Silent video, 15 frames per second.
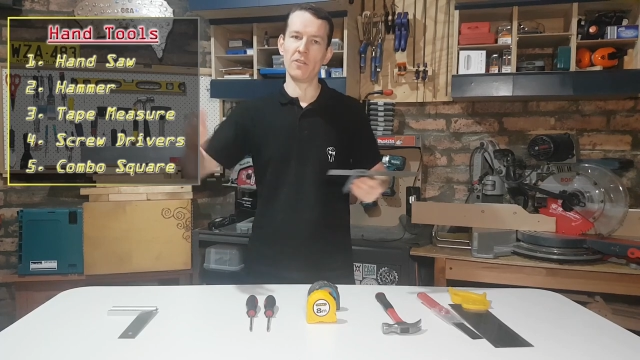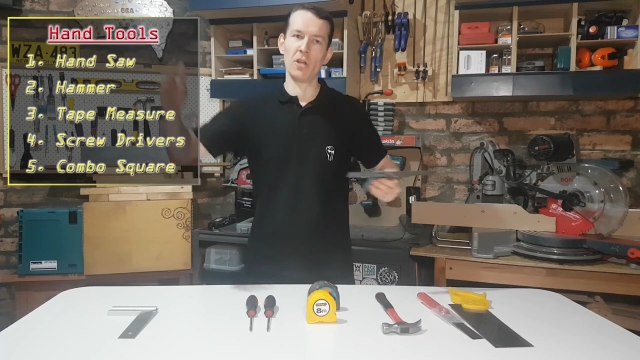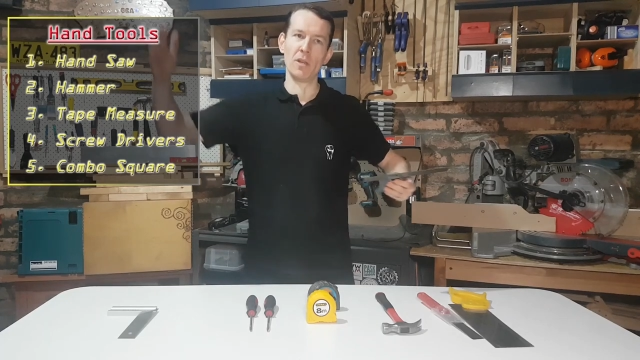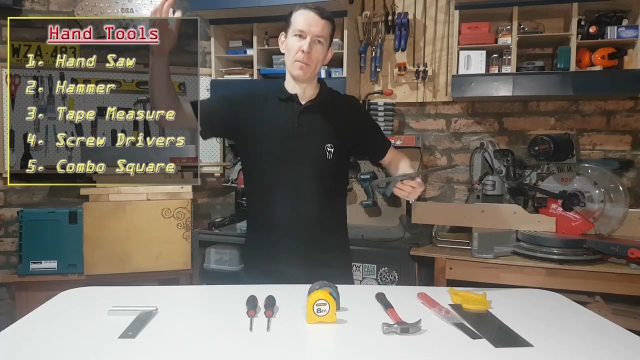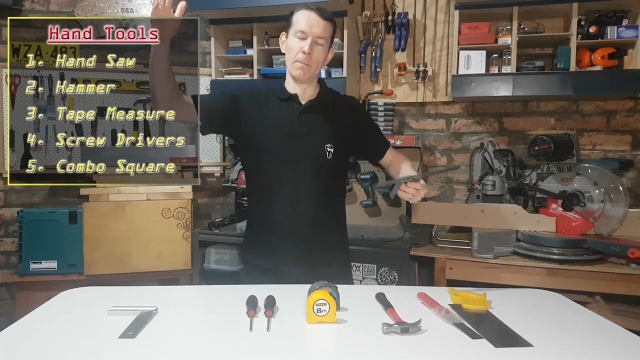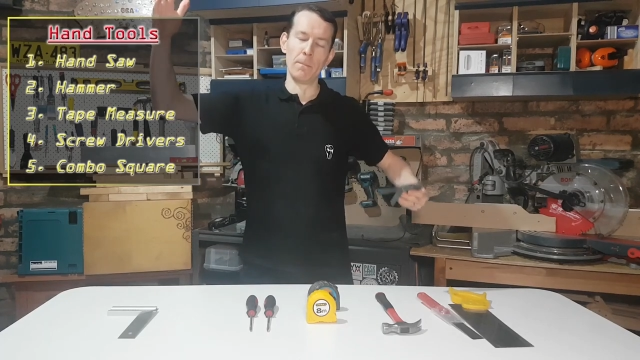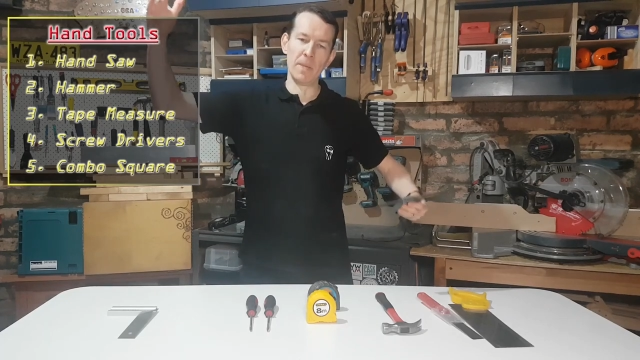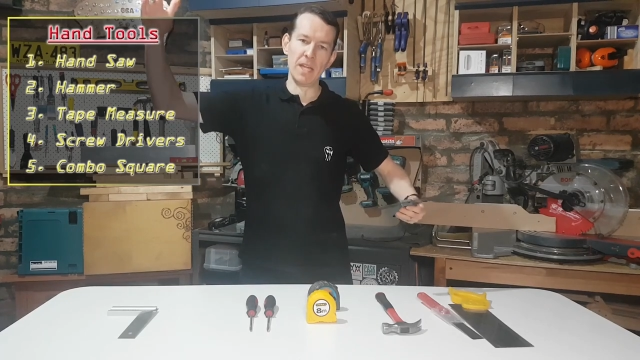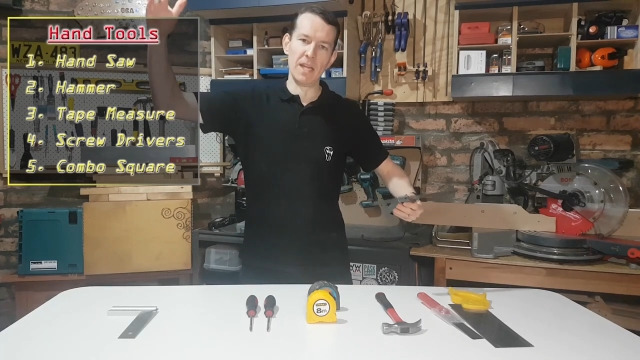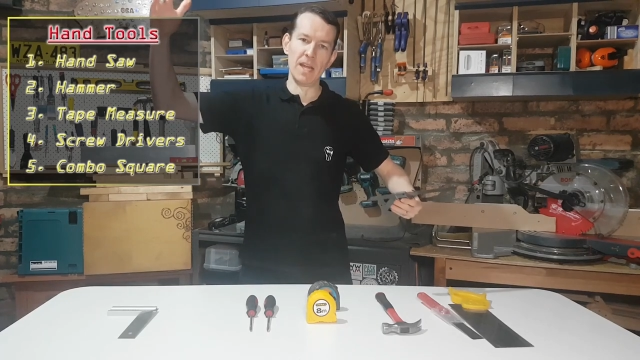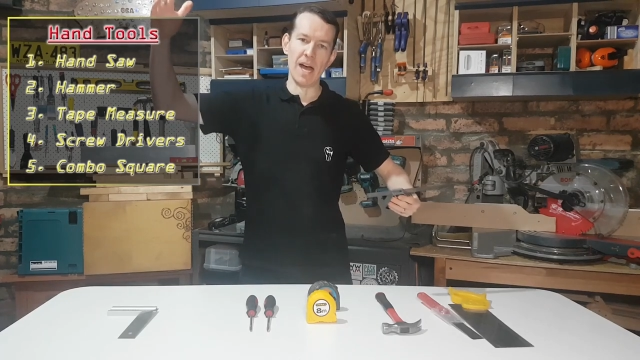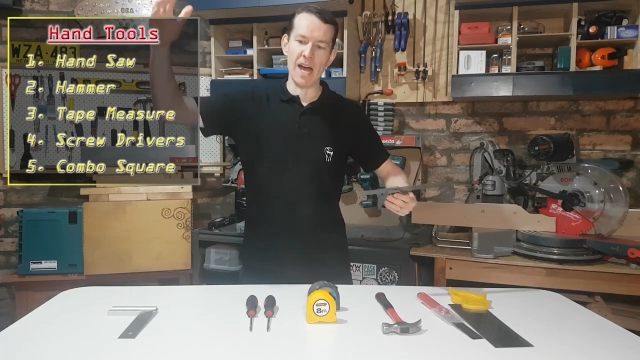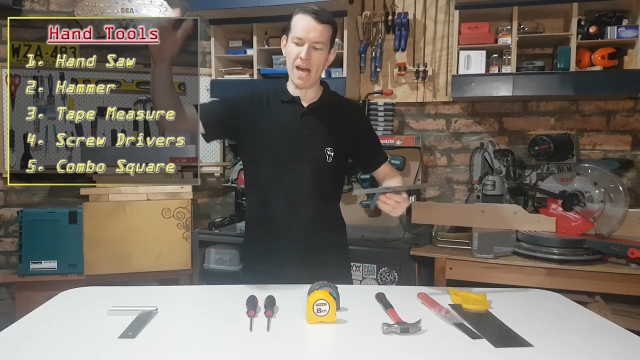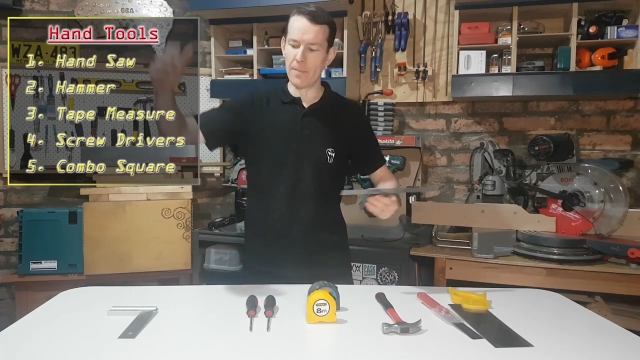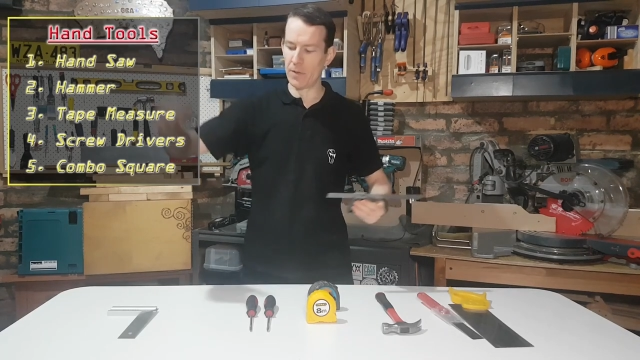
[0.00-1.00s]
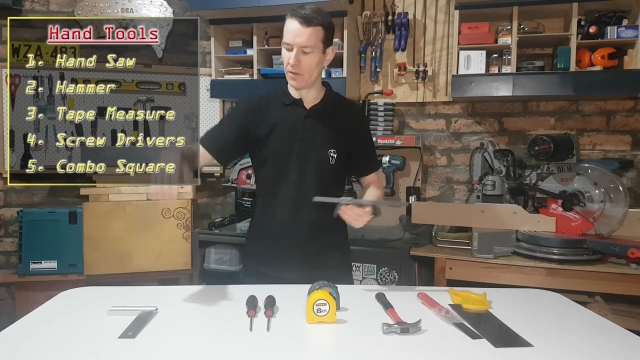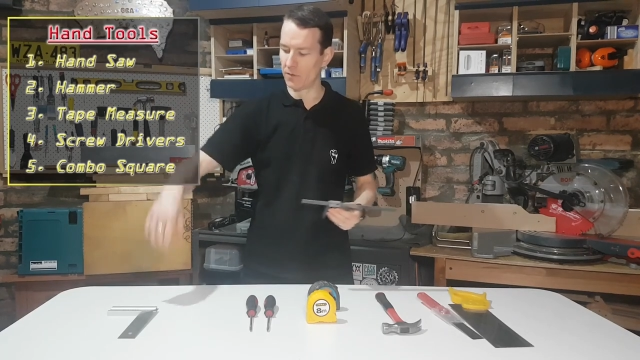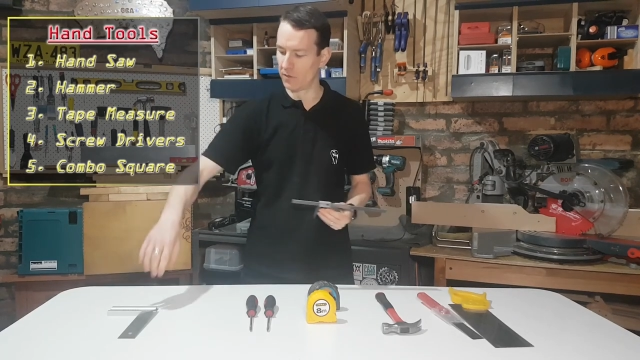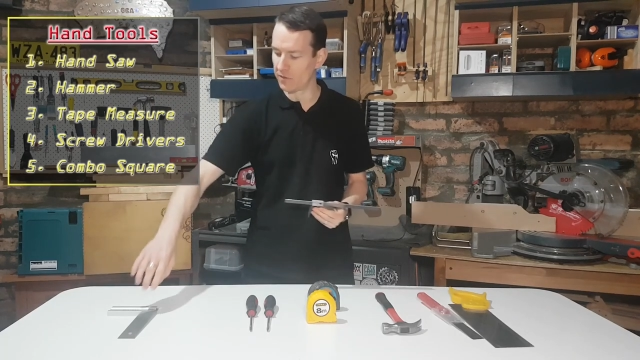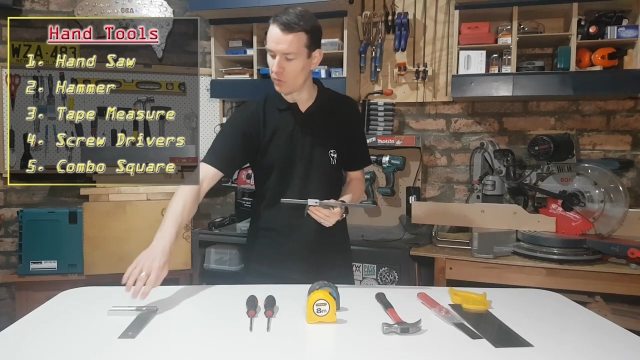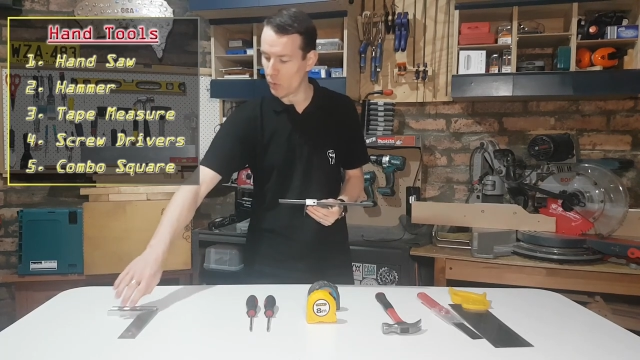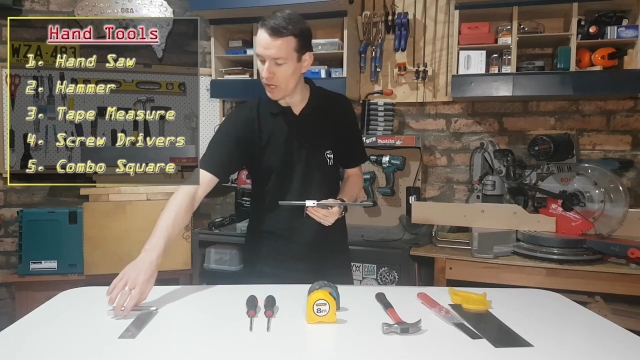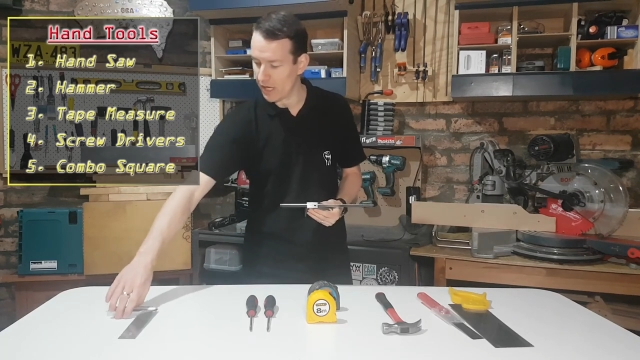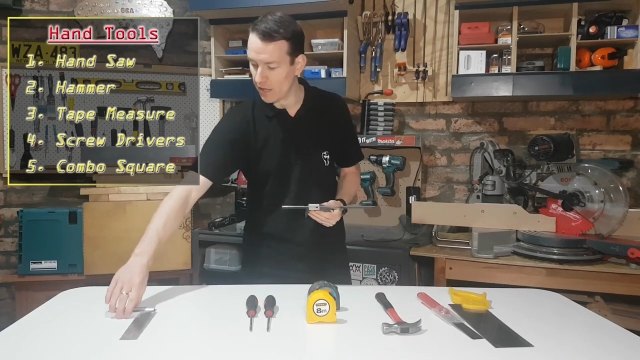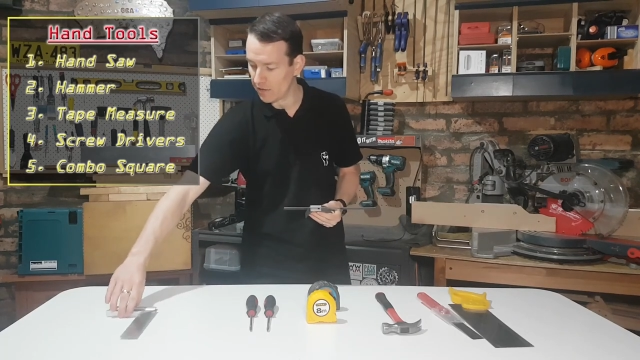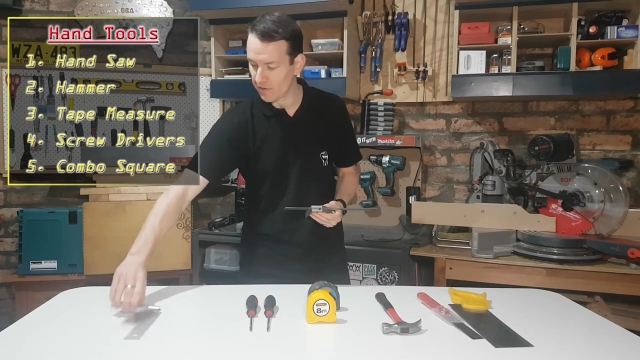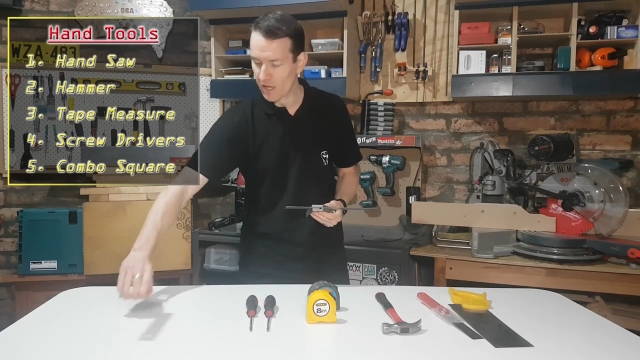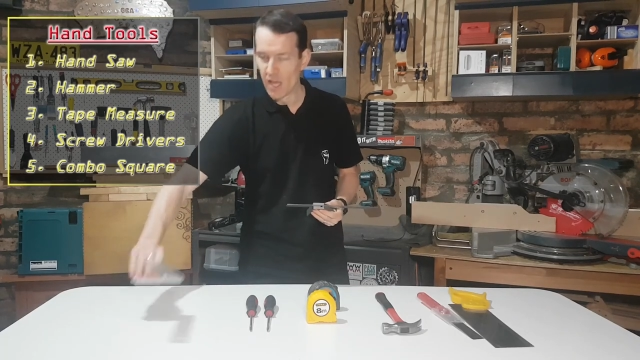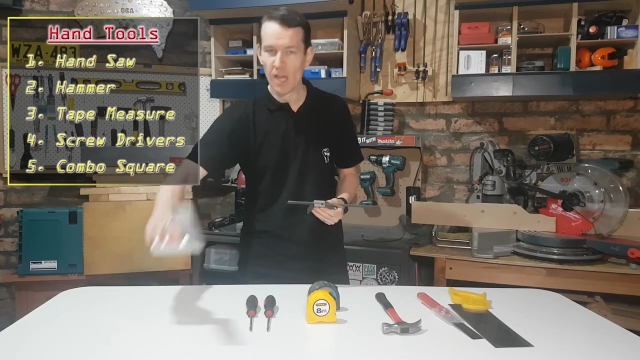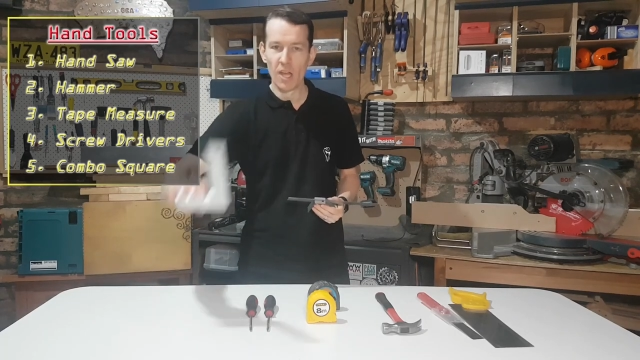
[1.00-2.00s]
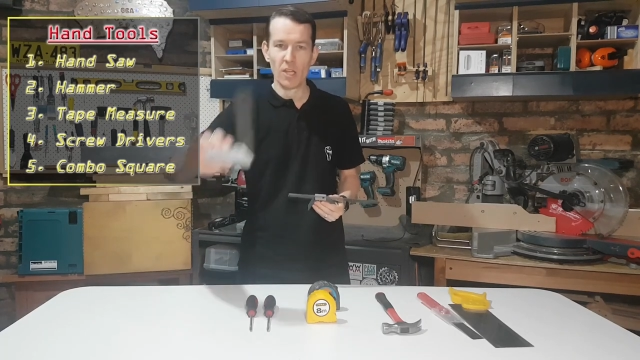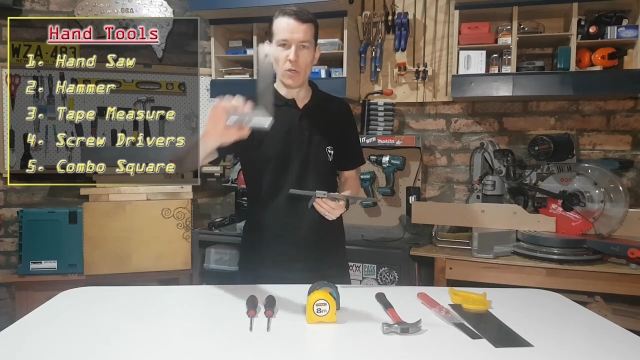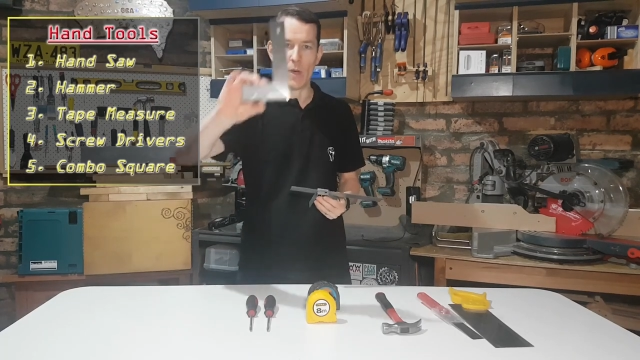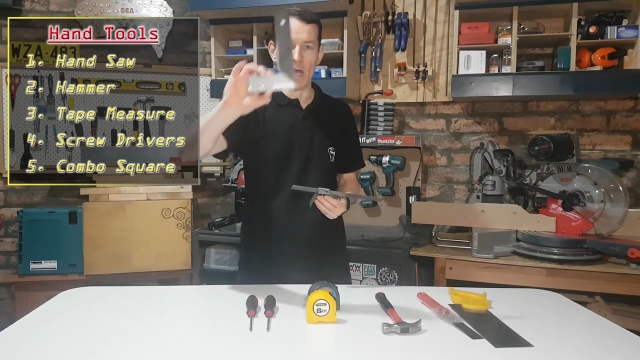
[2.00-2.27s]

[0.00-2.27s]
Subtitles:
You've got the big carpenter squares, you